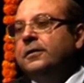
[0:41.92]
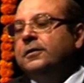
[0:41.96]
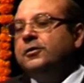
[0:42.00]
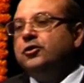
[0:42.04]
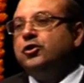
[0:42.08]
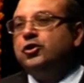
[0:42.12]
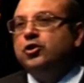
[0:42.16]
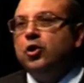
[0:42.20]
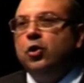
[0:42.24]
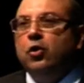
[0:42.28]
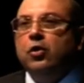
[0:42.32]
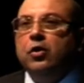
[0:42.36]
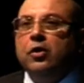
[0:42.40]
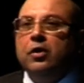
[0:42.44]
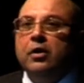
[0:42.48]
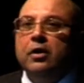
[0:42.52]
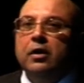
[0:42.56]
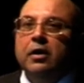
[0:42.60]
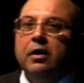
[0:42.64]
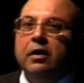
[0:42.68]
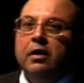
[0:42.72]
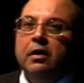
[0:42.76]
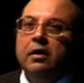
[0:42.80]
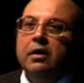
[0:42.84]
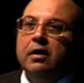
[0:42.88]
So
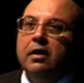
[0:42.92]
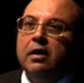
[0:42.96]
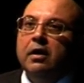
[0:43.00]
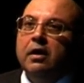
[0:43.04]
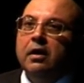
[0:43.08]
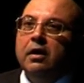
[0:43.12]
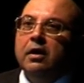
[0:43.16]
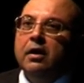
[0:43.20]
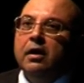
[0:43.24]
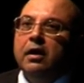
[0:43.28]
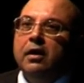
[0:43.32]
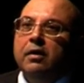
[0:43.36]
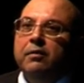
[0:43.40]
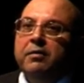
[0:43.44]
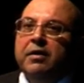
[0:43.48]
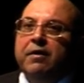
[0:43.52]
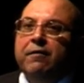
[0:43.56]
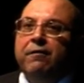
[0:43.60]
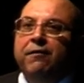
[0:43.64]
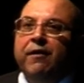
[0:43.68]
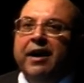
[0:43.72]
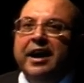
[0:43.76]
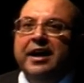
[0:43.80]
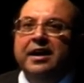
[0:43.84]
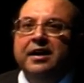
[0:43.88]
we
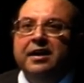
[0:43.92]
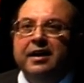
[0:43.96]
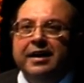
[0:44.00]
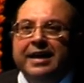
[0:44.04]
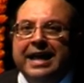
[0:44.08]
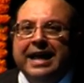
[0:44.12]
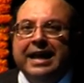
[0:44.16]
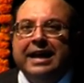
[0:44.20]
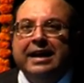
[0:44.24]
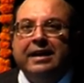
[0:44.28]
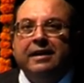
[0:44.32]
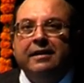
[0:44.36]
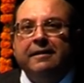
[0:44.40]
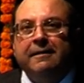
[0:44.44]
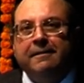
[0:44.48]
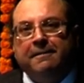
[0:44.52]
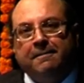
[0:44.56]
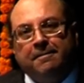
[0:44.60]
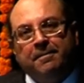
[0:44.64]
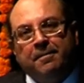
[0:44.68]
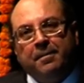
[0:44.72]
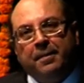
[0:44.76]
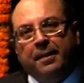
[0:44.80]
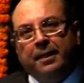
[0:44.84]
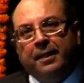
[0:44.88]
find again
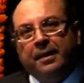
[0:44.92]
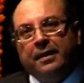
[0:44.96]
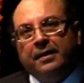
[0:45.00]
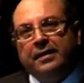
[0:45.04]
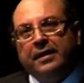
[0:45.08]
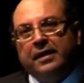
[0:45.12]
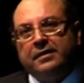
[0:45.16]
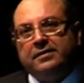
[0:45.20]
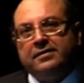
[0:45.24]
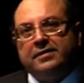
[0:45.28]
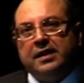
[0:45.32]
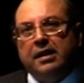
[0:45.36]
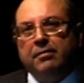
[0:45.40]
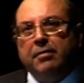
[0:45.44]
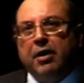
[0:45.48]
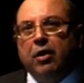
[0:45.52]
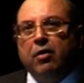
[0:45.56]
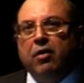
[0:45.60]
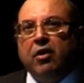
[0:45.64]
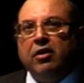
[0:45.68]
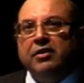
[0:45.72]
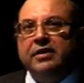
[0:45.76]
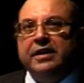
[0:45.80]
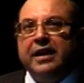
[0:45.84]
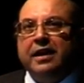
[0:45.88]
that somehow
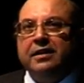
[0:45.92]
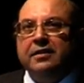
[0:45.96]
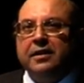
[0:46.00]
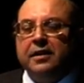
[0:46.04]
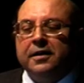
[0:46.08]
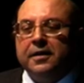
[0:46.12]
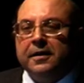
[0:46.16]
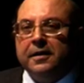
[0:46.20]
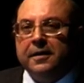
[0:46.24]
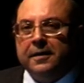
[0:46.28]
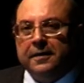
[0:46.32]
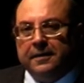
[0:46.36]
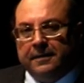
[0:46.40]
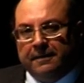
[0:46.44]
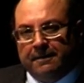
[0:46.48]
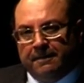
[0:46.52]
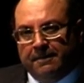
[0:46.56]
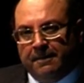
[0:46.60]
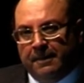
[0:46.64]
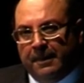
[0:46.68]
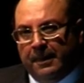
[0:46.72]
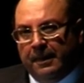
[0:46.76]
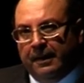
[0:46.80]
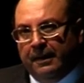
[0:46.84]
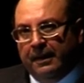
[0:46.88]
or the other,
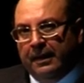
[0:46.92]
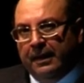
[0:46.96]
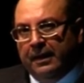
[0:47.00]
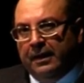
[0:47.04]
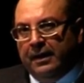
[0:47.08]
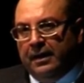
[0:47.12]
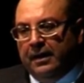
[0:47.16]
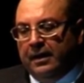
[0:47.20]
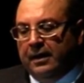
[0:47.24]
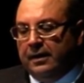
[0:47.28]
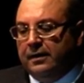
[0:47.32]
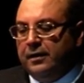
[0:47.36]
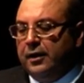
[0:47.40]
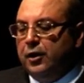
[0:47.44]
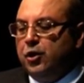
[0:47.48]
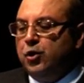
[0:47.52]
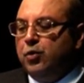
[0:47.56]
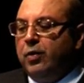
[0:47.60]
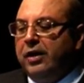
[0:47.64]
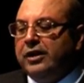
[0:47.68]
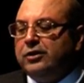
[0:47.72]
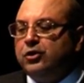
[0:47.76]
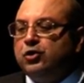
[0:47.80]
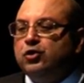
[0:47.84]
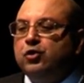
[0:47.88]
the
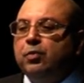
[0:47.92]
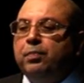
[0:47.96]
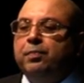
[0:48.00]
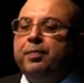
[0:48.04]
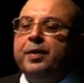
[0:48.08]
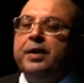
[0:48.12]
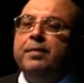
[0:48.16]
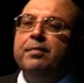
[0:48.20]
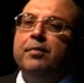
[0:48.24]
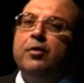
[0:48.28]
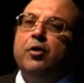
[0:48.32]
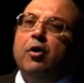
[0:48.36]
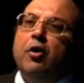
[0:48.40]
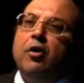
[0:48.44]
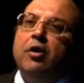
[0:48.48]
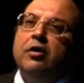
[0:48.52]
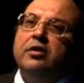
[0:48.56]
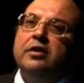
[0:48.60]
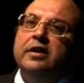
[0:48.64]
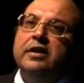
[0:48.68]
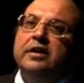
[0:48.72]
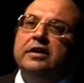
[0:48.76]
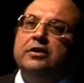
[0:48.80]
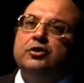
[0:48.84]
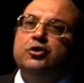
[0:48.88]
US Supreme Court
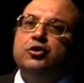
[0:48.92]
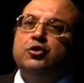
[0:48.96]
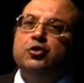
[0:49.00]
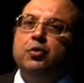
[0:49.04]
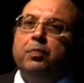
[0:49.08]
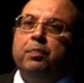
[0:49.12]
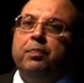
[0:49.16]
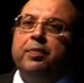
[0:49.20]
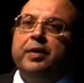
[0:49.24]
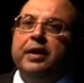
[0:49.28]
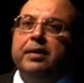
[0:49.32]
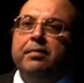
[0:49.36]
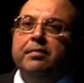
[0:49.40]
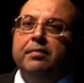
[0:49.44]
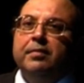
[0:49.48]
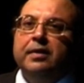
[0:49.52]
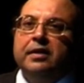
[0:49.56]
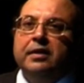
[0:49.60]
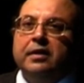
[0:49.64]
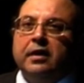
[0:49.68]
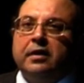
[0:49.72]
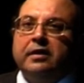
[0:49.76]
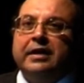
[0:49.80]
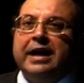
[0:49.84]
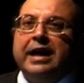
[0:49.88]
in
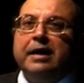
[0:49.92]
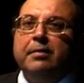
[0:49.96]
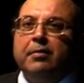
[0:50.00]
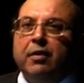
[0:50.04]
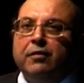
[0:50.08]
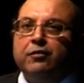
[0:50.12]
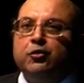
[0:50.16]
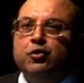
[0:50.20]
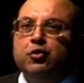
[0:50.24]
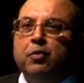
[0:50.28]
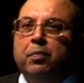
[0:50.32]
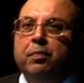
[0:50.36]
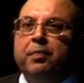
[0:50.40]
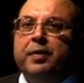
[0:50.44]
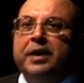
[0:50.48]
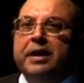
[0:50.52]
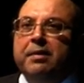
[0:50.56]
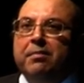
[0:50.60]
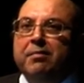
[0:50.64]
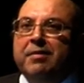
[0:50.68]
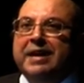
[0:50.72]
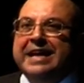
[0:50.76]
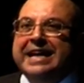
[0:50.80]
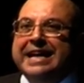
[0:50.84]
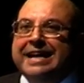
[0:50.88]
the time of
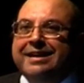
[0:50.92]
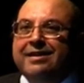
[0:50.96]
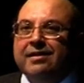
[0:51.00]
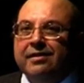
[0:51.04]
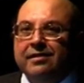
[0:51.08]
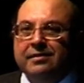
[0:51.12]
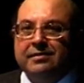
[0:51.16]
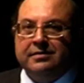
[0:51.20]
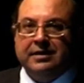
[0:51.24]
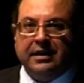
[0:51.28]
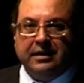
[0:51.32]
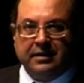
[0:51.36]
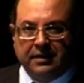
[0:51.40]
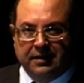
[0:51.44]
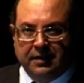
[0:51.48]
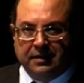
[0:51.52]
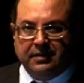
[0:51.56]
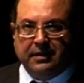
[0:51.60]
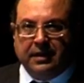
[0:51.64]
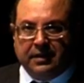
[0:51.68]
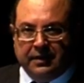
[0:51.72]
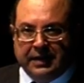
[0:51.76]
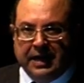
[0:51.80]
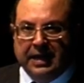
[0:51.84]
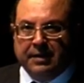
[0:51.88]
supreme need, that is at
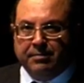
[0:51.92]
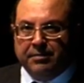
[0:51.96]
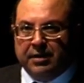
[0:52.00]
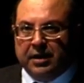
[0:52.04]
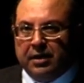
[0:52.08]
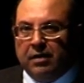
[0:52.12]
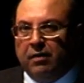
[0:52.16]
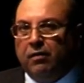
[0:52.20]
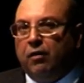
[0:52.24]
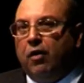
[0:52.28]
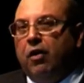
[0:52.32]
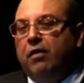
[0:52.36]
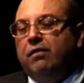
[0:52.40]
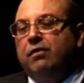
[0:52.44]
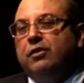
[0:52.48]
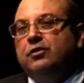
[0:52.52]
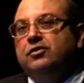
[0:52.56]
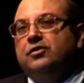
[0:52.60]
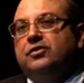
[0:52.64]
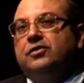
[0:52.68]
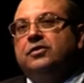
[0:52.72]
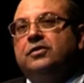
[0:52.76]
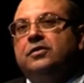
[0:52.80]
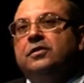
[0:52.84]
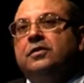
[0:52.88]
the time that a war was
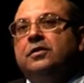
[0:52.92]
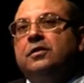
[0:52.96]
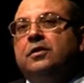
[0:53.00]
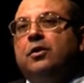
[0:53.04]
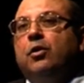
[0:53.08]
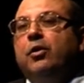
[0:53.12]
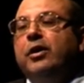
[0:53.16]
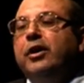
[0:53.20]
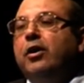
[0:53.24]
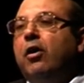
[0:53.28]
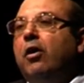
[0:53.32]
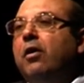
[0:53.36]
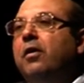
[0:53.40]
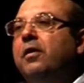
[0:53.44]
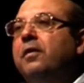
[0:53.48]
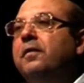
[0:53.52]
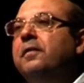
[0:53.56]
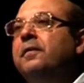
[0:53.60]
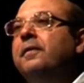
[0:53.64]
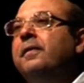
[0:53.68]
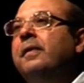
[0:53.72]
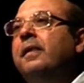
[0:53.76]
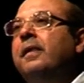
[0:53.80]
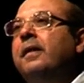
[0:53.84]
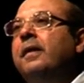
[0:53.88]
going on,
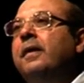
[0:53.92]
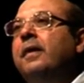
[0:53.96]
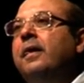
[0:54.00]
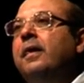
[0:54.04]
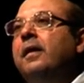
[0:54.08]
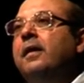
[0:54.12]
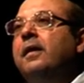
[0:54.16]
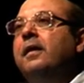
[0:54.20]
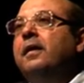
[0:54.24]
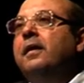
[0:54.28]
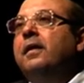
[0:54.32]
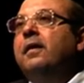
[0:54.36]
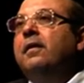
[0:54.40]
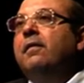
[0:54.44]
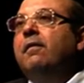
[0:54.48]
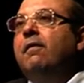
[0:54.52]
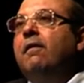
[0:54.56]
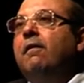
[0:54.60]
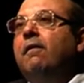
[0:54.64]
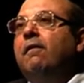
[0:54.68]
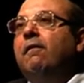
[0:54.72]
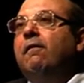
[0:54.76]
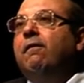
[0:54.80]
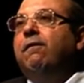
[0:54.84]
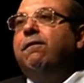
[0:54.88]

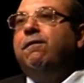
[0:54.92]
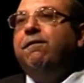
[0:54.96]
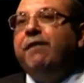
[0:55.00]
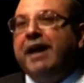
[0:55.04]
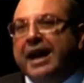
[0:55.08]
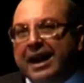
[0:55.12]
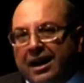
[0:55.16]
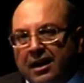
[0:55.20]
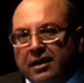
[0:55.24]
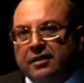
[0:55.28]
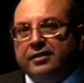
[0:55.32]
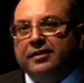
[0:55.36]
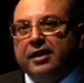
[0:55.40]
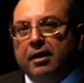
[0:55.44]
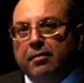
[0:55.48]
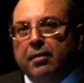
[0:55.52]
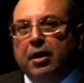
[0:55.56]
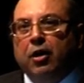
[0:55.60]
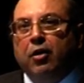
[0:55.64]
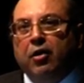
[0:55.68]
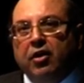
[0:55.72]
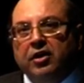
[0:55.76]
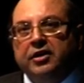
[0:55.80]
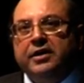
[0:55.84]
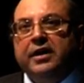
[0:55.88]
failed
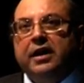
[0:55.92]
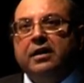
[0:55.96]
somehow or the